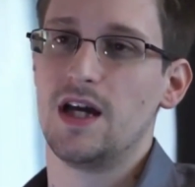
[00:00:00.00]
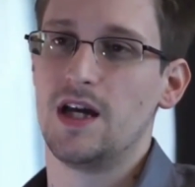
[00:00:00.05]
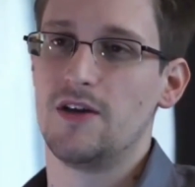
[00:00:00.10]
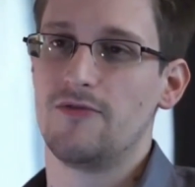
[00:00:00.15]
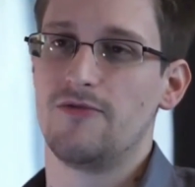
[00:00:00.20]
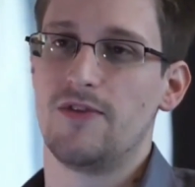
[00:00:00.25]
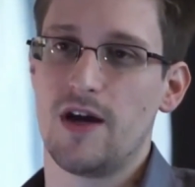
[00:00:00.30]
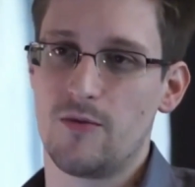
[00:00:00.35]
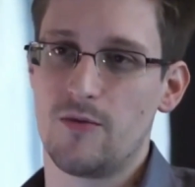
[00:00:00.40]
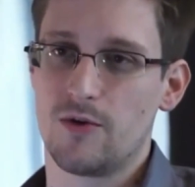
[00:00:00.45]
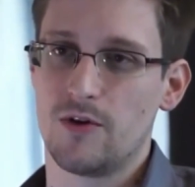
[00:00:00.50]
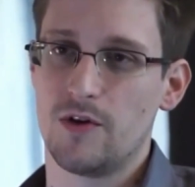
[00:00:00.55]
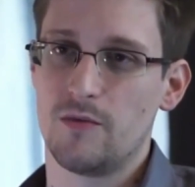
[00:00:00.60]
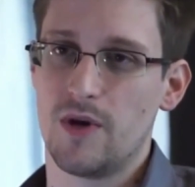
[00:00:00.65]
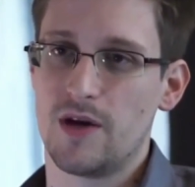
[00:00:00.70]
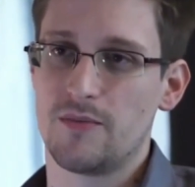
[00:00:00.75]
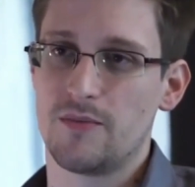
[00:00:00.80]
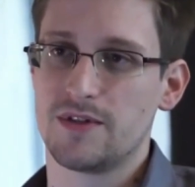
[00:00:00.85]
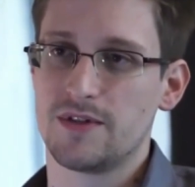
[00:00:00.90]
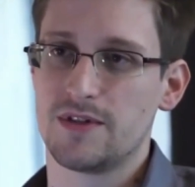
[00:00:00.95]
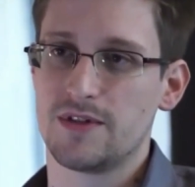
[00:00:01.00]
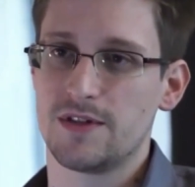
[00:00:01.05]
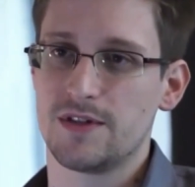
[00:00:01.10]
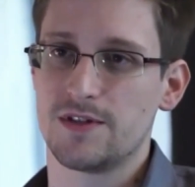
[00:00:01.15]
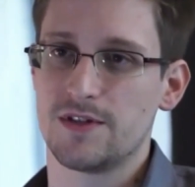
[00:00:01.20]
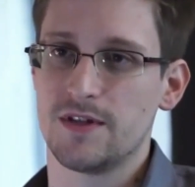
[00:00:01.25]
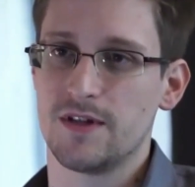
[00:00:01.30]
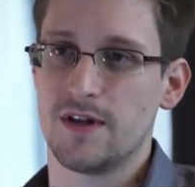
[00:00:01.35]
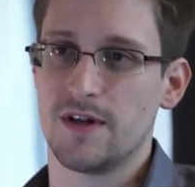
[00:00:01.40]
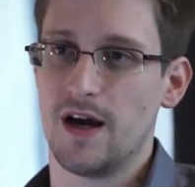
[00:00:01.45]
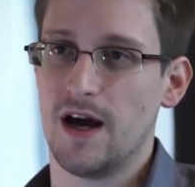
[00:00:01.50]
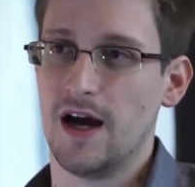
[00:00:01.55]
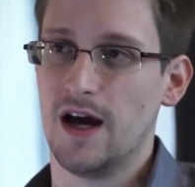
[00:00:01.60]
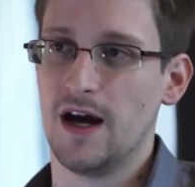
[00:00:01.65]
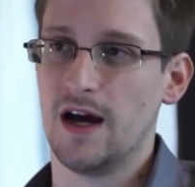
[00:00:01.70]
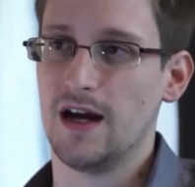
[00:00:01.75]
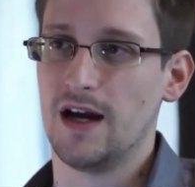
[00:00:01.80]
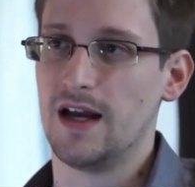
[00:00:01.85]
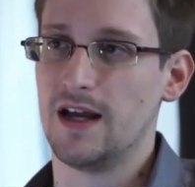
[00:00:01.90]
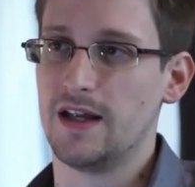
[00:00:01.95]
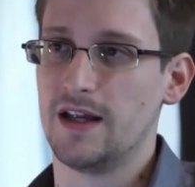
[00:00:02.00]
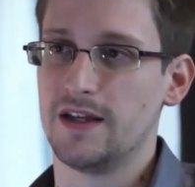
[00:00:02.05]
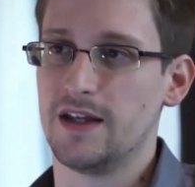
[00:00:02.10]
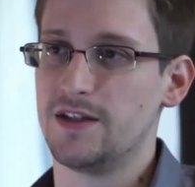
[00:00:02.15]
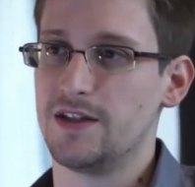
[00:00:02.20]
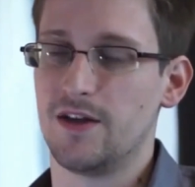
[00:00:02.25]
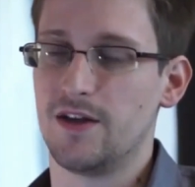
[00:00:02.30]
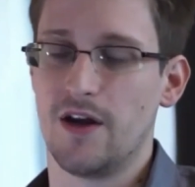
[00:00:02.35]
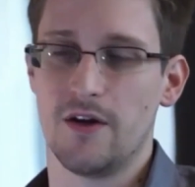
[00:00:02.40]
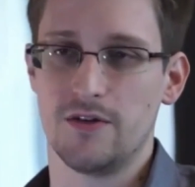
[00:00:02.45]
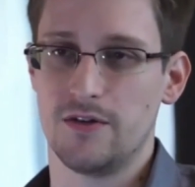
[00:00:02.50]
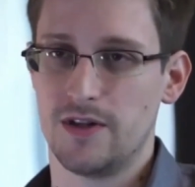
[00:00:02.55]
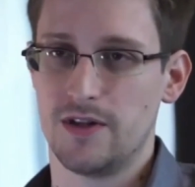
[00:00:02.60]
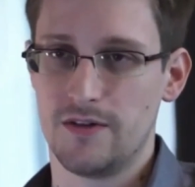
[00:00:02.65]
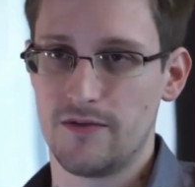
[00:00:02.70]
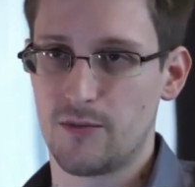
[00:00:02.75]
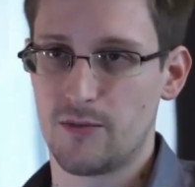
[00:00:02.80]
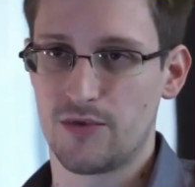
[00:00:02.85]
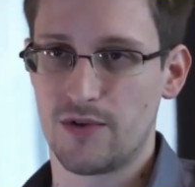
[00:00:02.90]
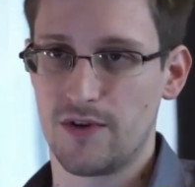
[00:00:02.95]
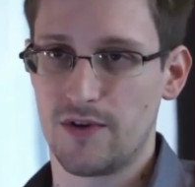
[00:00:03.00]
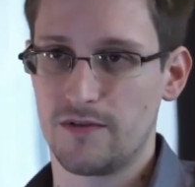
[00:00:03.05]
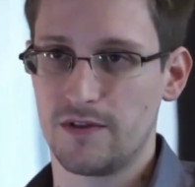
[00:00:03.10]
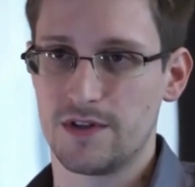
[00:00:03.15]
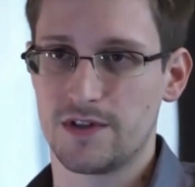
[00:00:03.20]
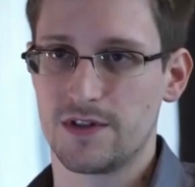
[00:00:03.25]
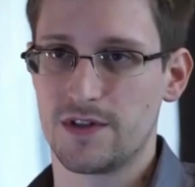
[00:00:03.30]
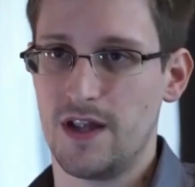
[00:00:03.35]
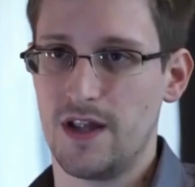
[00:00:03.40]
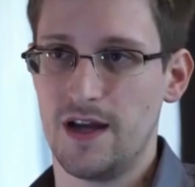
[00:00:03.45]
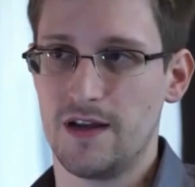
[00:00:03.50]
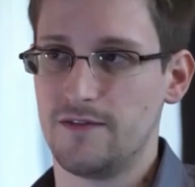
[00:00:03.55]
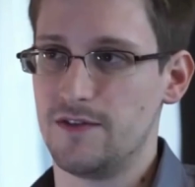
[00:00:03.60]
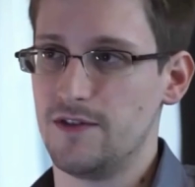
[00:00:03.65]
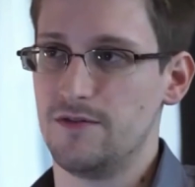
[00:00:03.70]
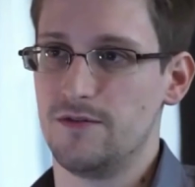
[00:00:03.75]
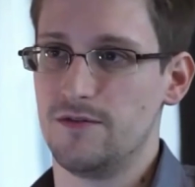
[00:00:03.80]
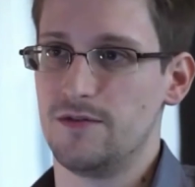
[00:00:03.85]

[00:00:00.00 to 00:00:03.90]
if they were in my position, and you live a privileged life,